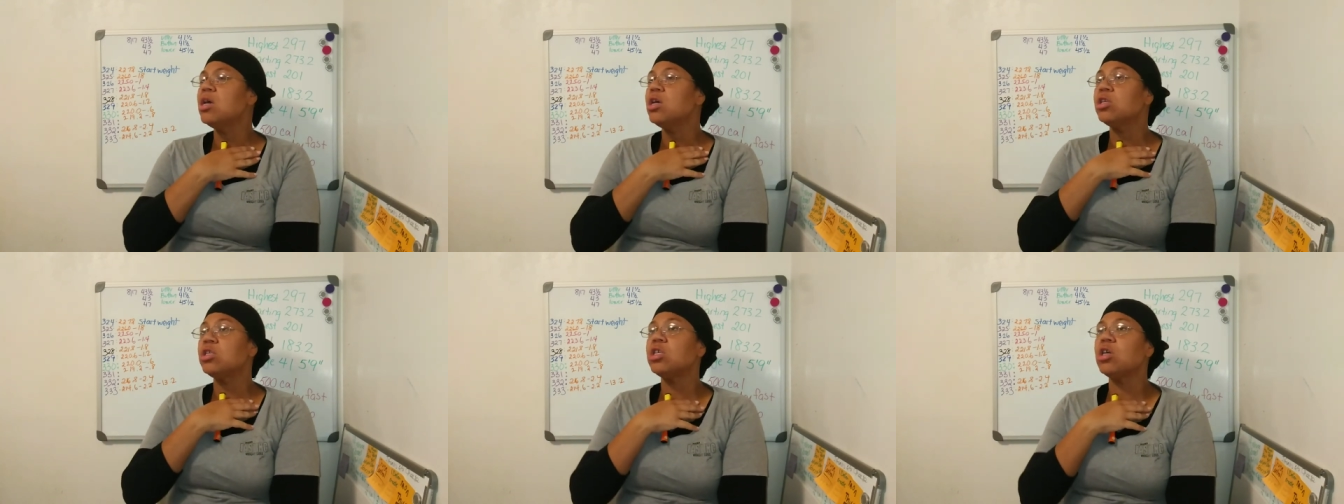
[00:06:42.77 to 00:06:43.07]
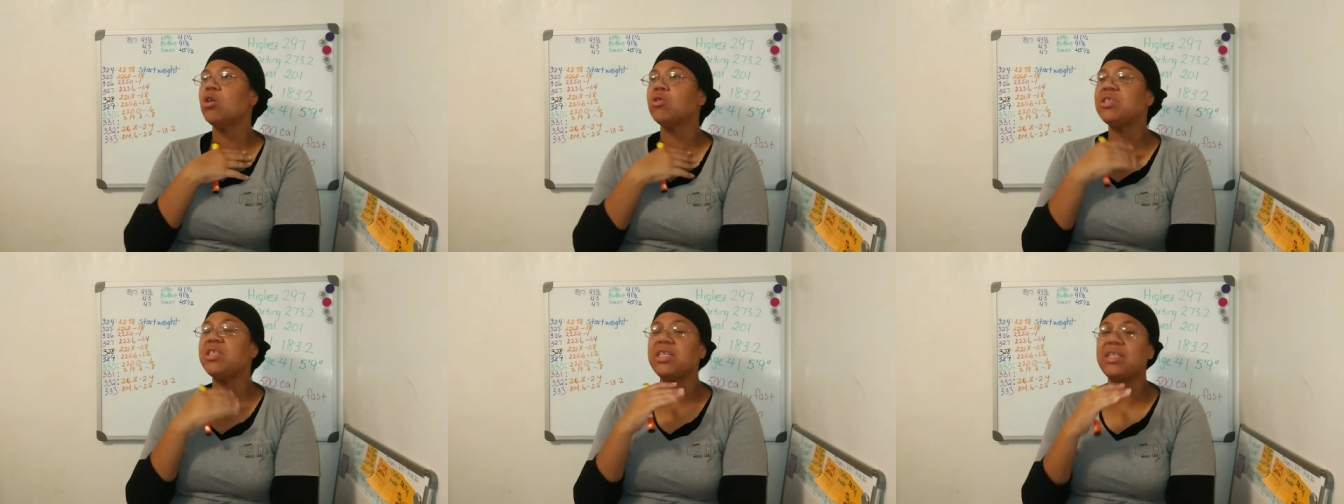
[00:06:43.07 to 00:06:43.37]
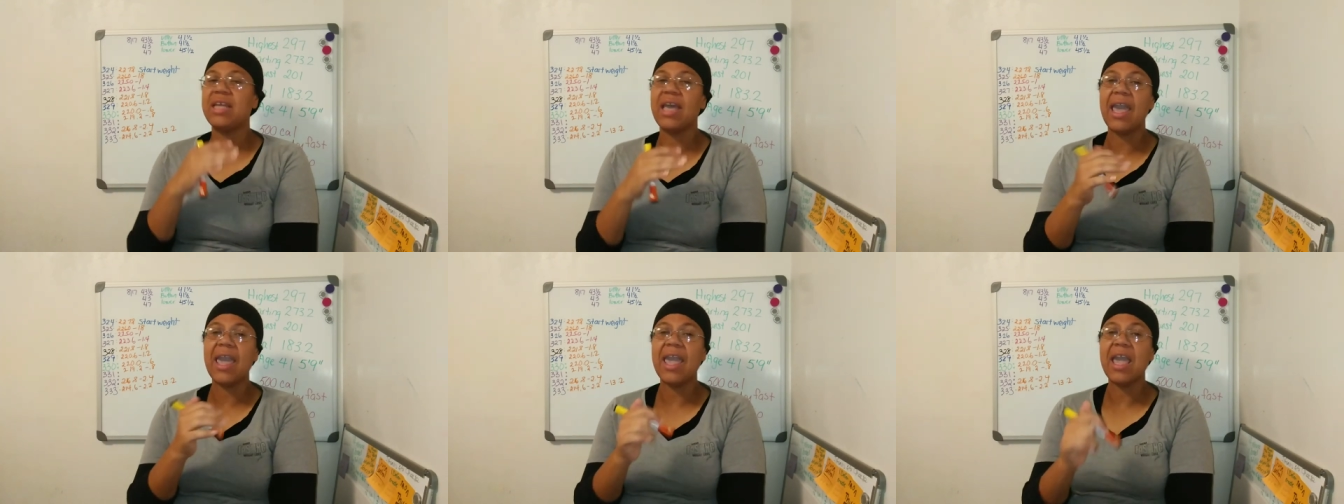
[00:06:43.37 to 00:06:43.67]
So
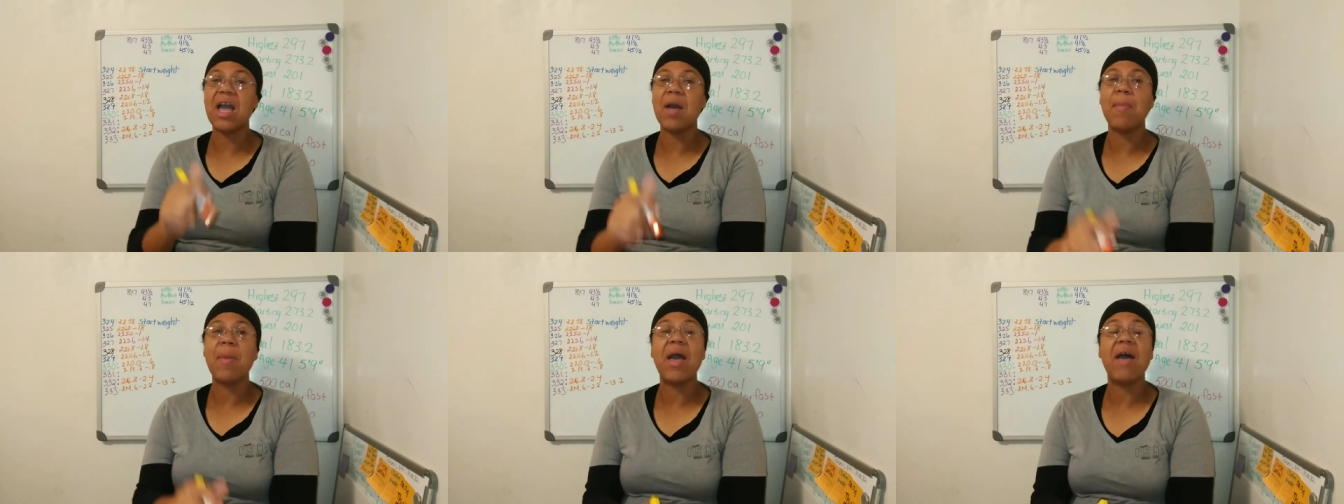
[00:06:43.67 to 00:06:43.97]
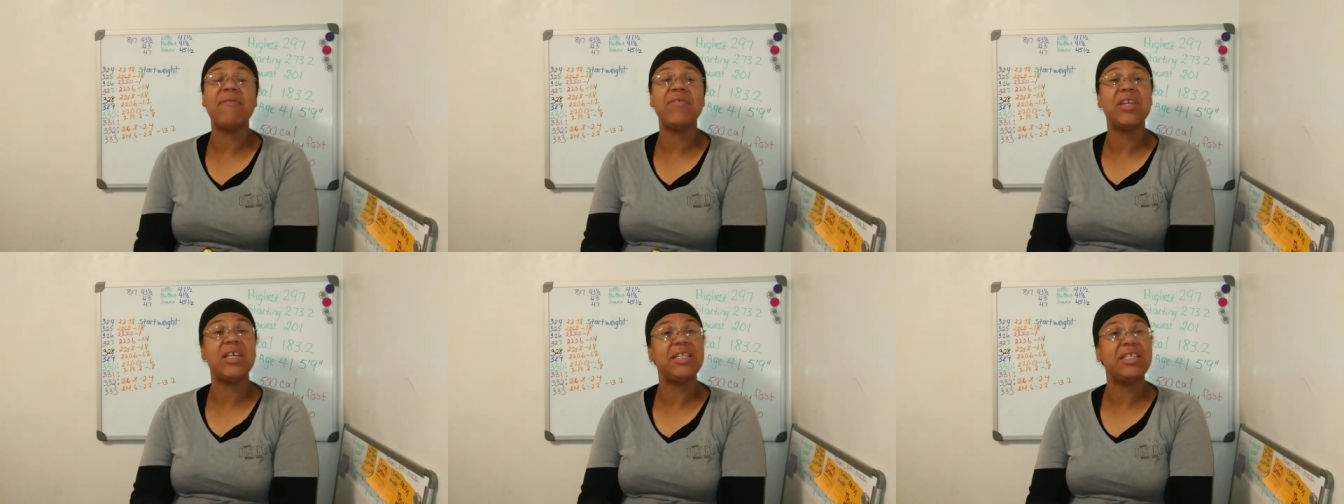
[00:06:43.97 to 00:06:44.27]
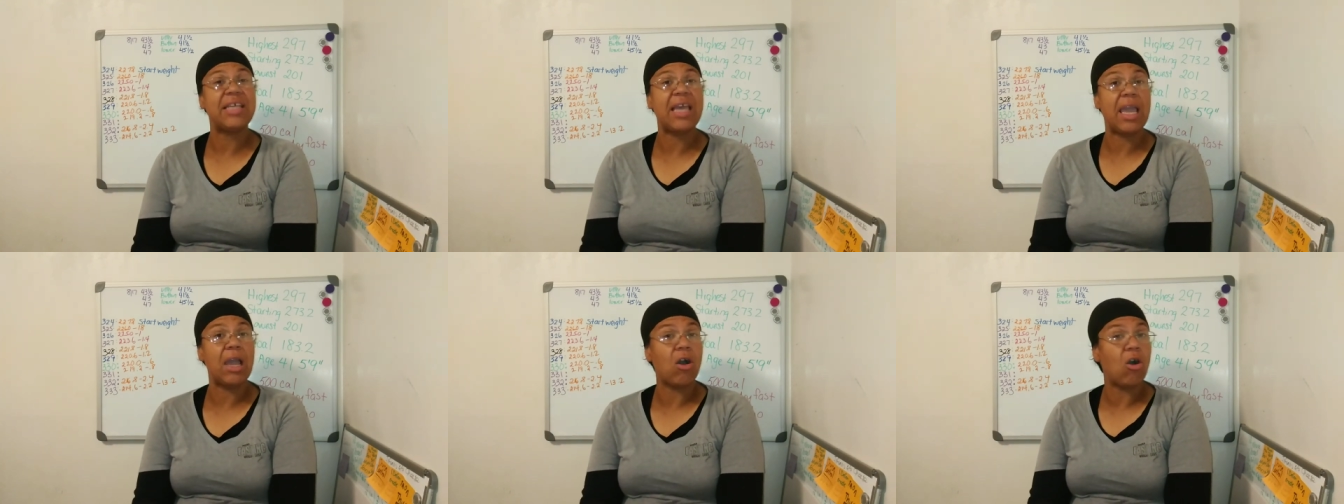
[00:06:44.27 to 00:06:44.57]
today I'm having a
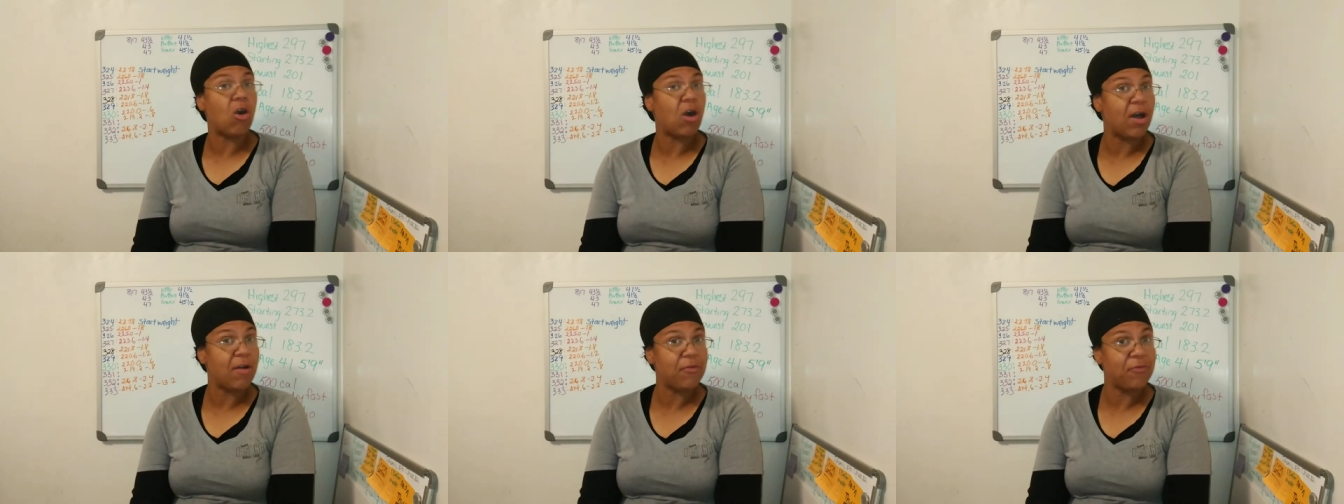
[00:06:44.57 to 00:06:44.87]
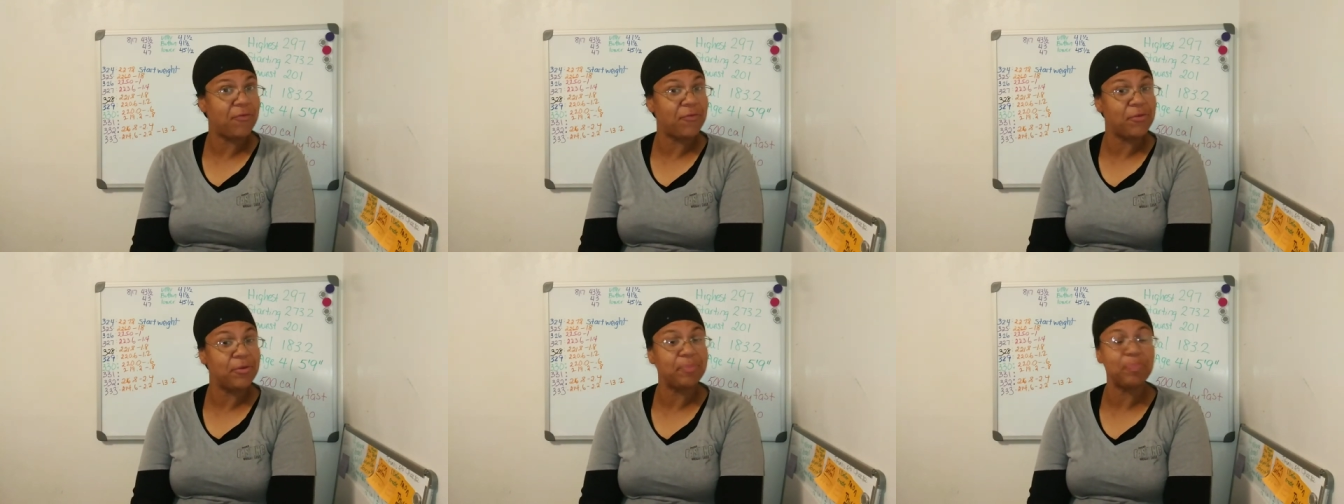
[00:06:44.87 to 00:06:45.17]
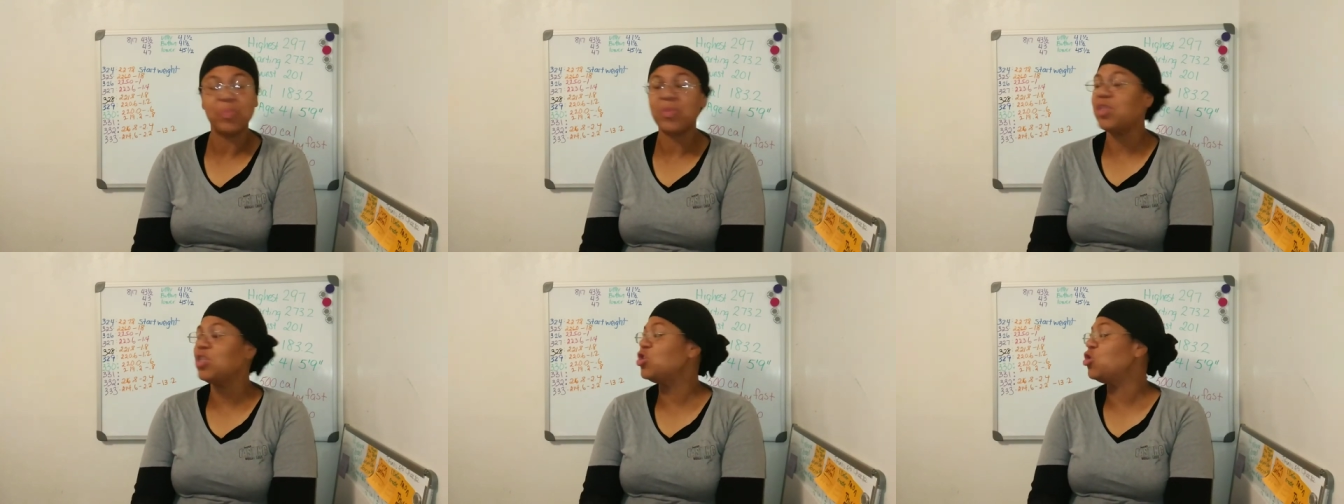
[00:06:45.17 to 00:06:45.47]
day off.
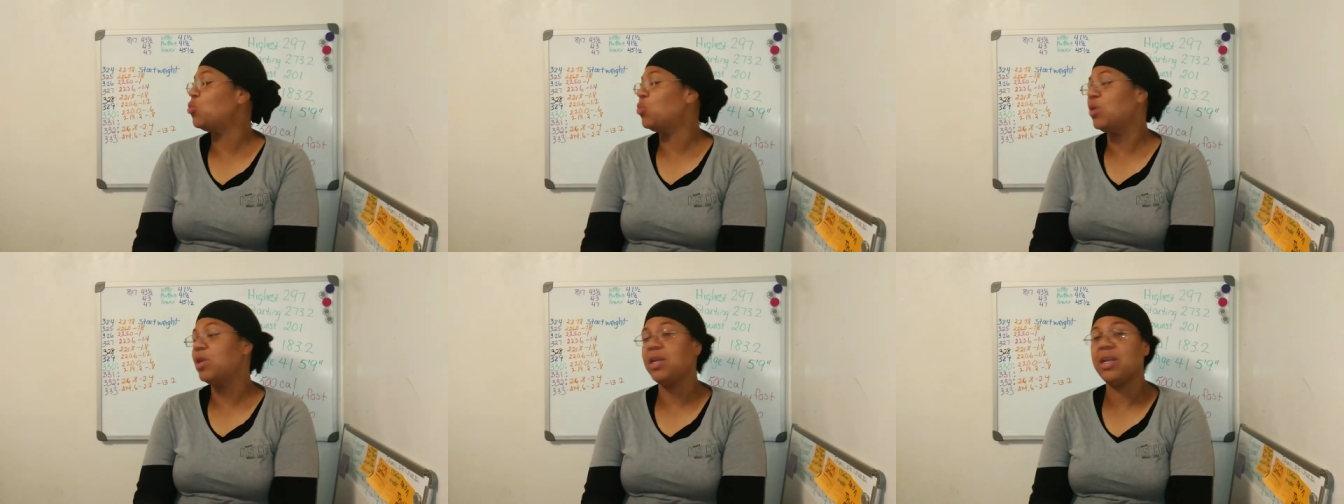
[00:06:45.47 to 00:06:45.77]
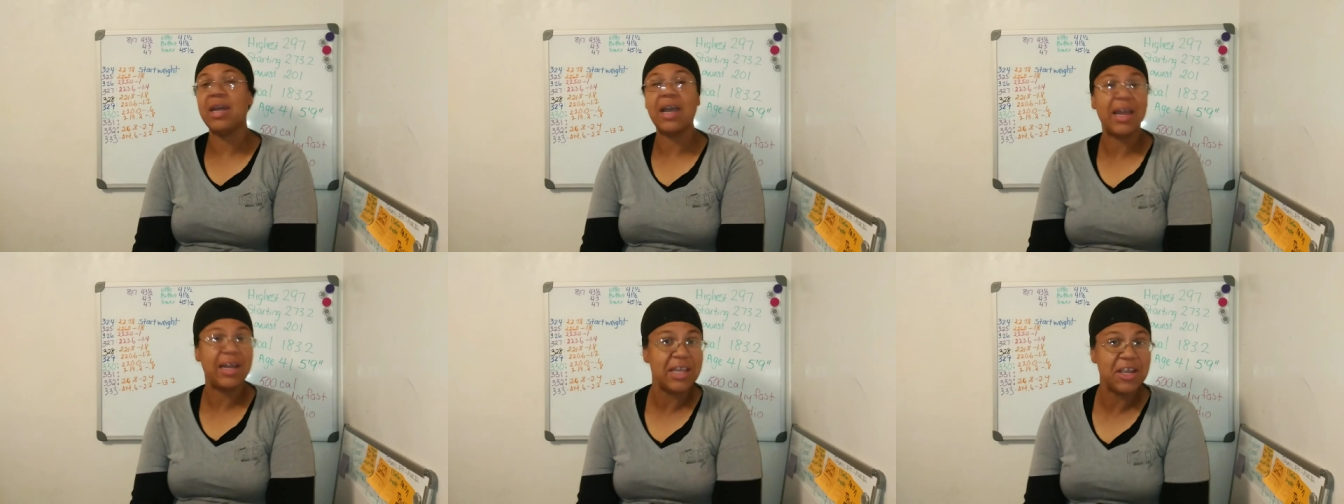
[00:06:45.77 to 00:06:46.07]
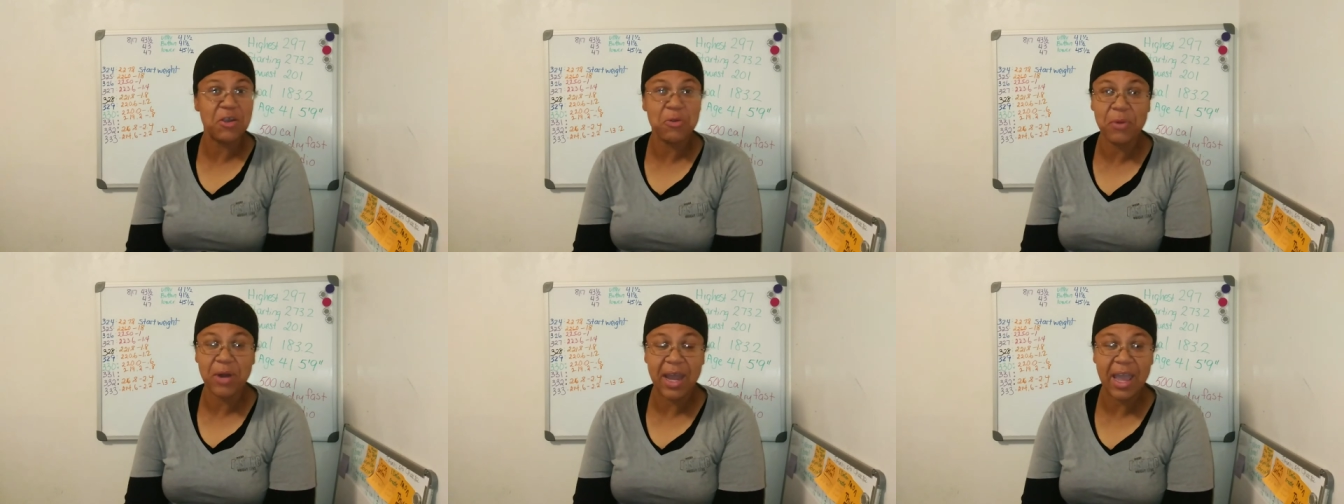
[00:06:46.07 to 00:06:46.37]
You will not
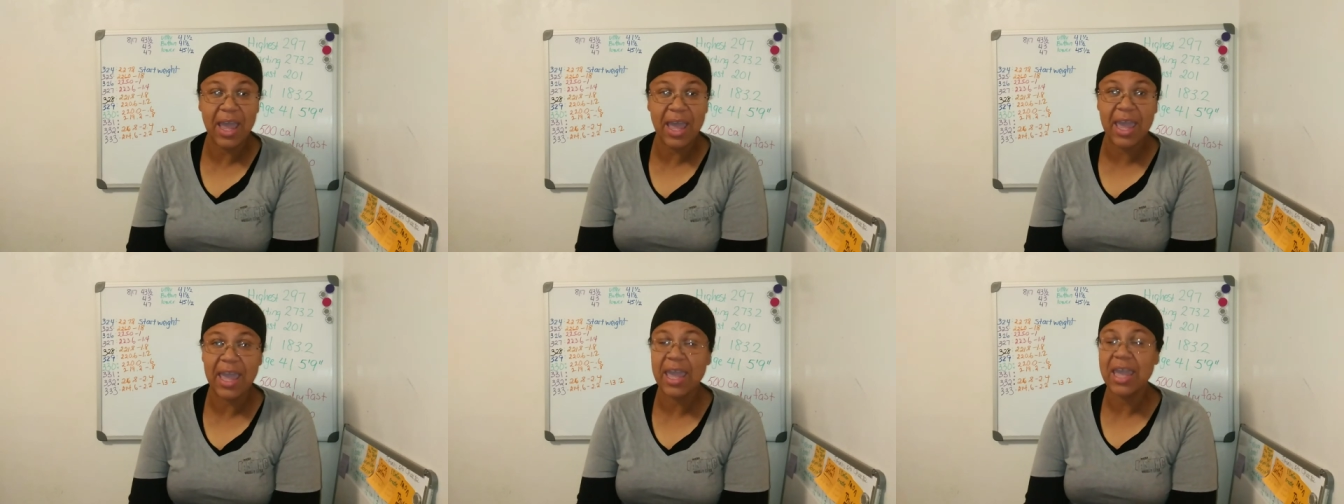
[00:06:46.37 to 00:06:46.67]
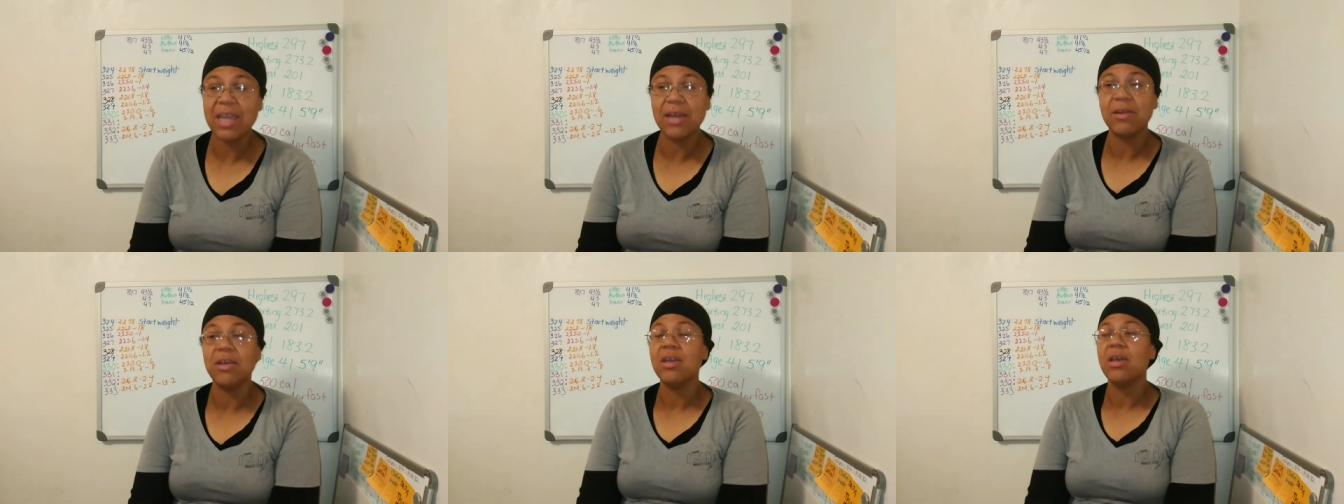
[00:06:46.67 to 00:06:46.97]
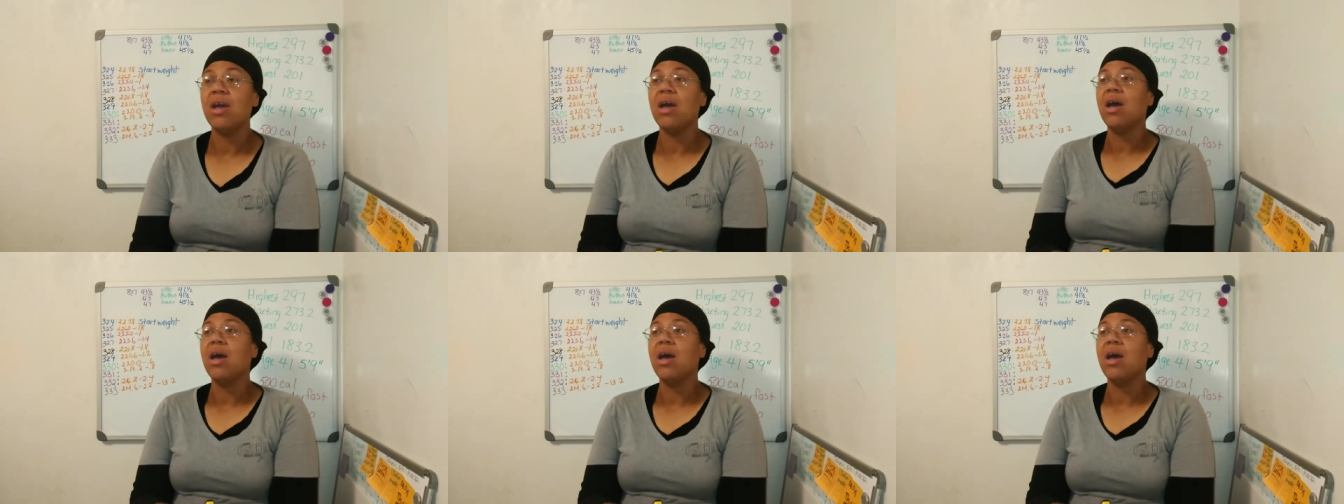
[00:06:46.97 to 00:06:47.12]
hear what I ate.